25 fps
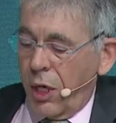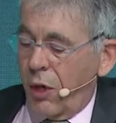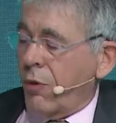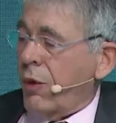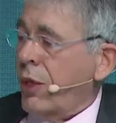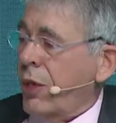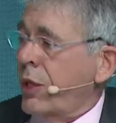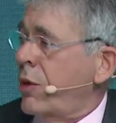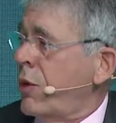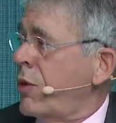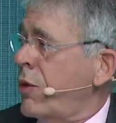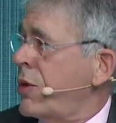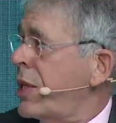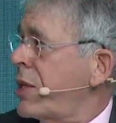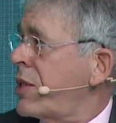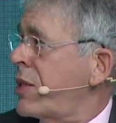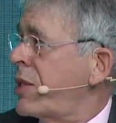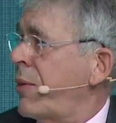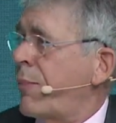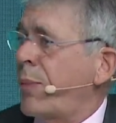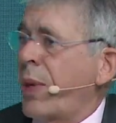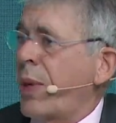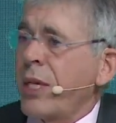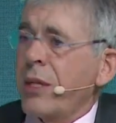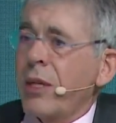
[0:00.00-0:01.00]
reduce its
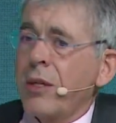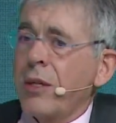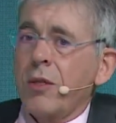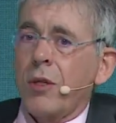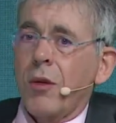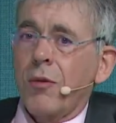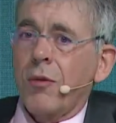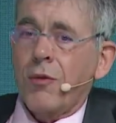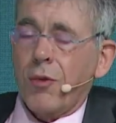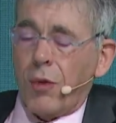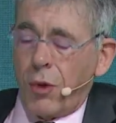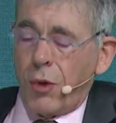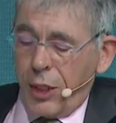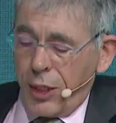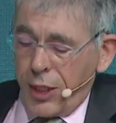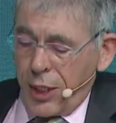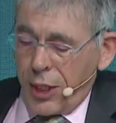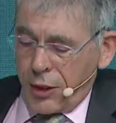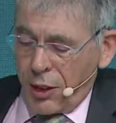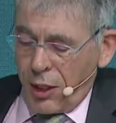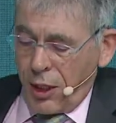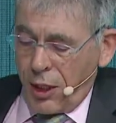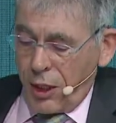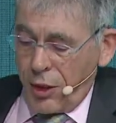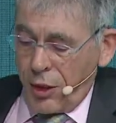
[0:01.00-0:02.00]
dependence on foreign
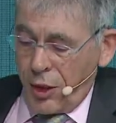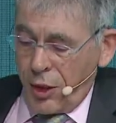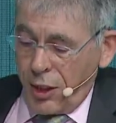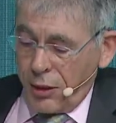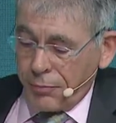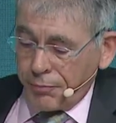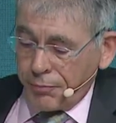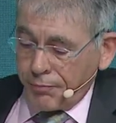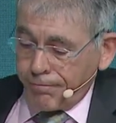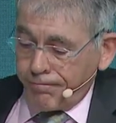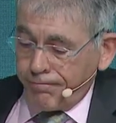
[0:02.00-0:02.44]
technology.